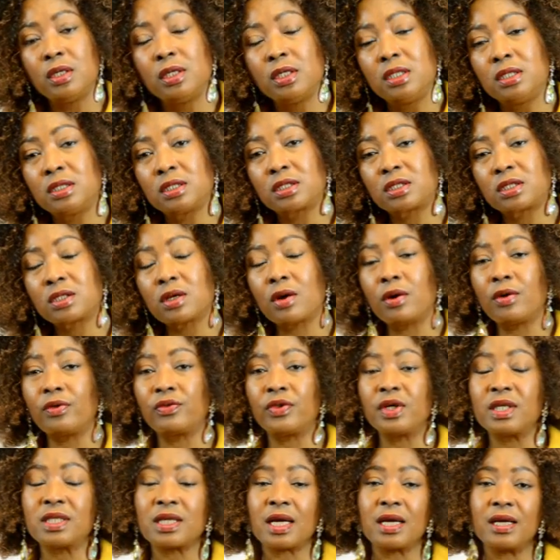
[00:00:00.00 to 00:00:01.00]
And so
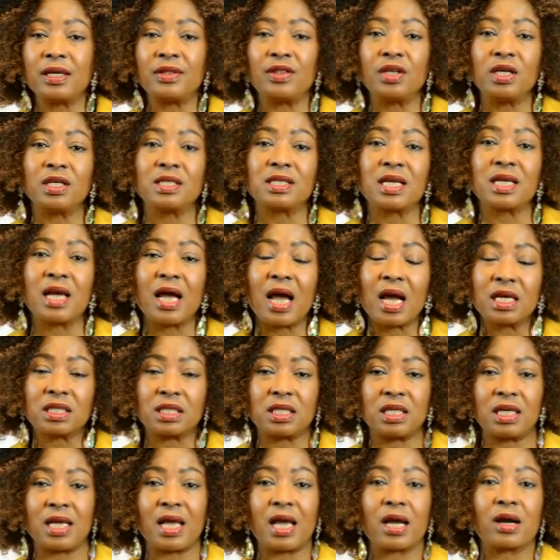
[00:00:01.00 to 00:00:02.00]
these are the things that
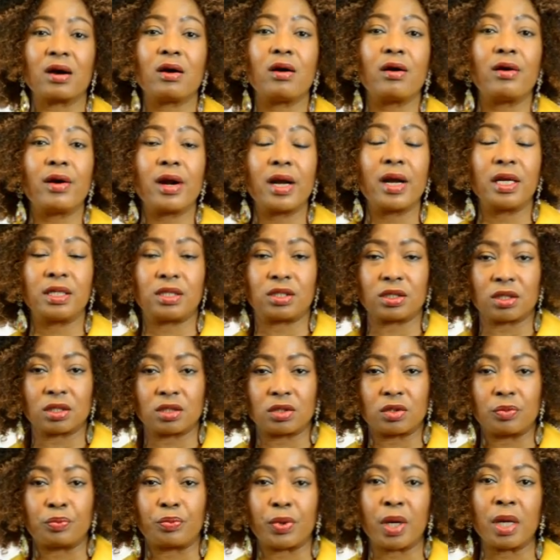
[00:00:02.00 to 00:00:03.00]
actually encourage us
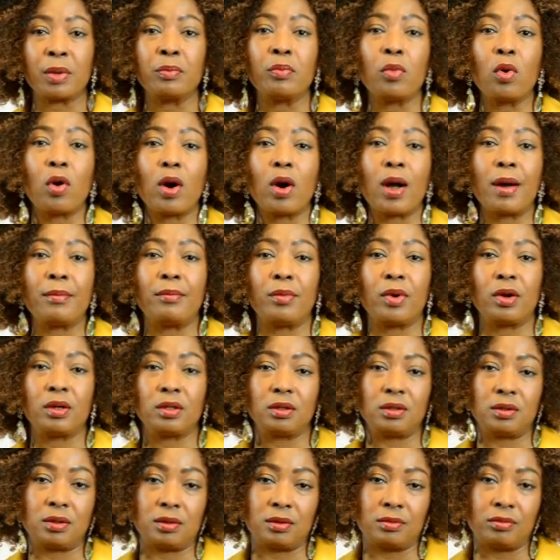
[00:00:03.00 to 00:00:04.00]
to bring more and
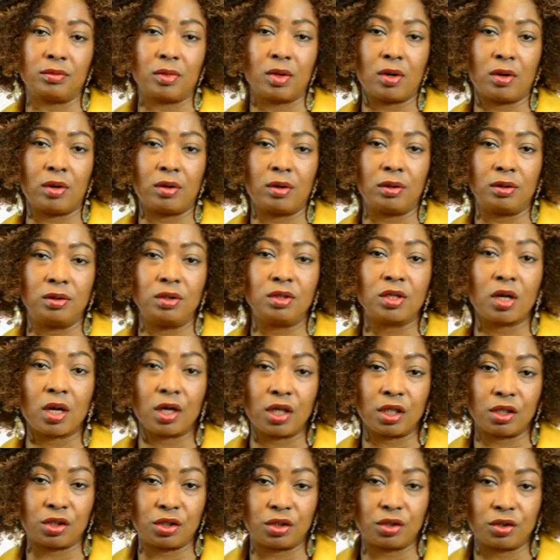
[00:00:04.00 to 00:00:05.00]
more, more
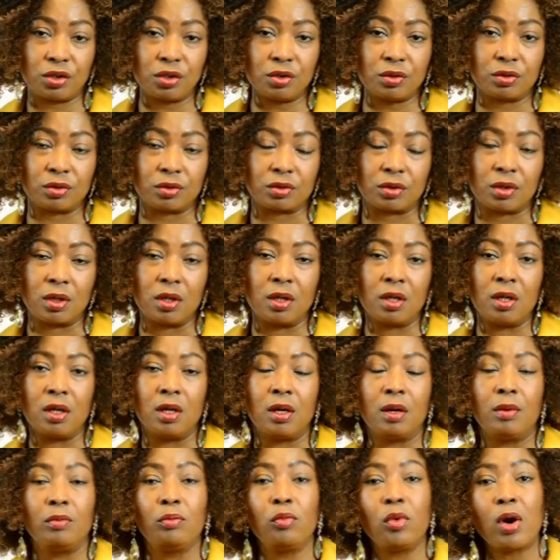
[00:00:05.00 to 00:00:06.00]
knowledge to you
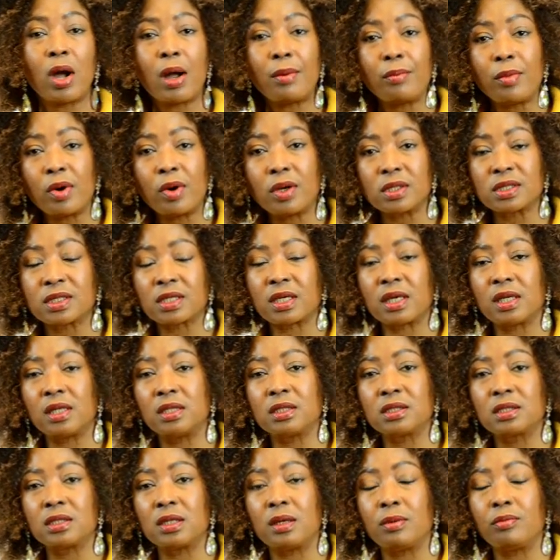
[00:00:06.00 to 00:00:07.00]
more and more
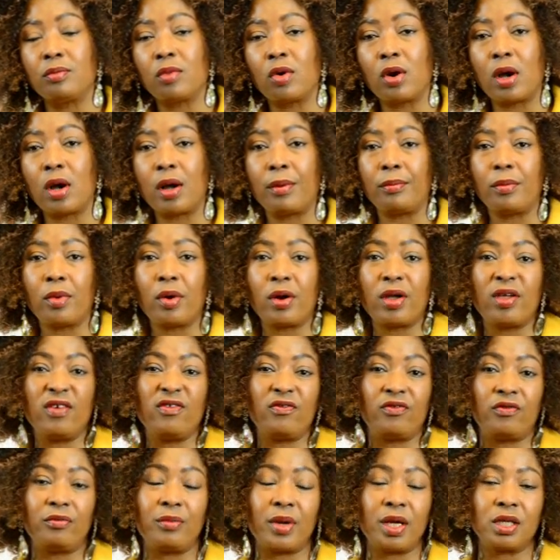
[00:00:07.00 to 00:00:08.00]
skills, more and more
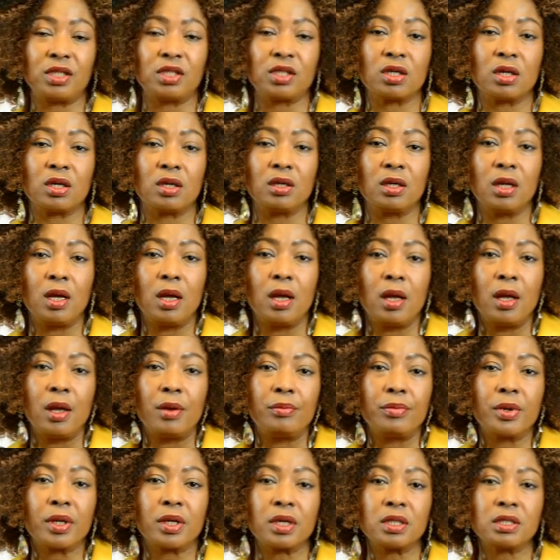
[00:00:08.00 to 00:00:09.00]
information.
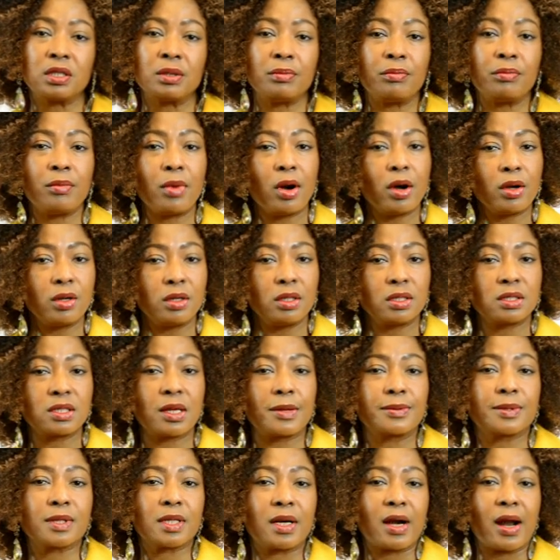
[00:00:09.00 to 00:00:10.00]
Because the more you
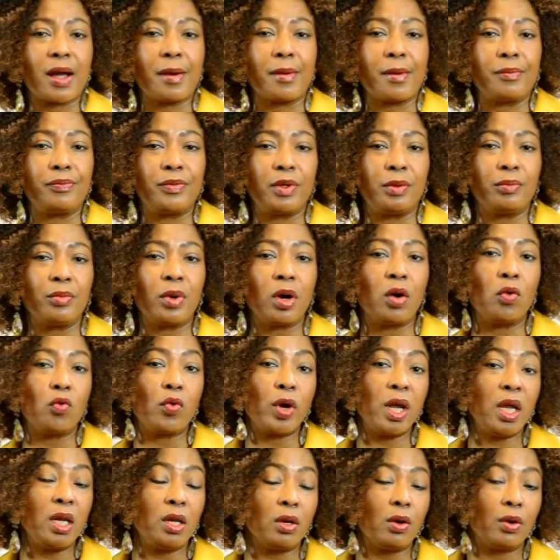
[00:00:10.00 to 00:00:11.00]
subscribe, the more
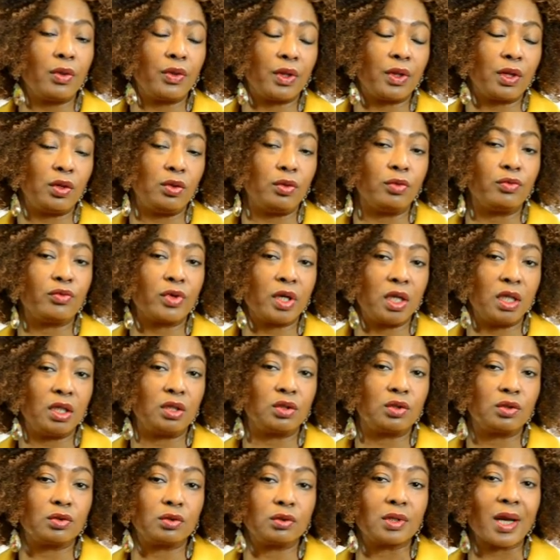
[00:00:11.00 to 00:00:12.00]
we know that you really
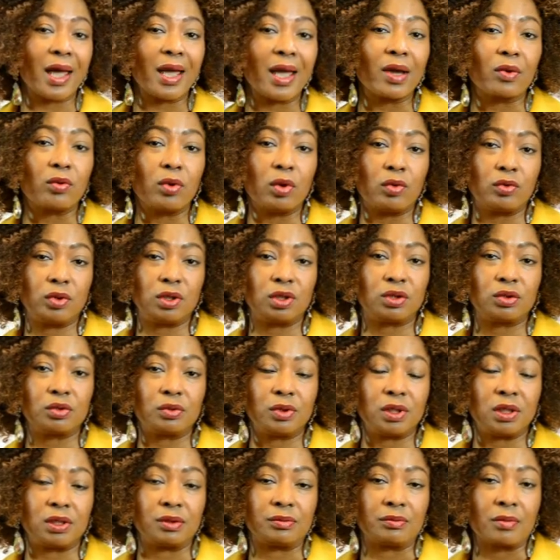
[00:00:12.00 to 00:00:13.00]
do like what we're doing.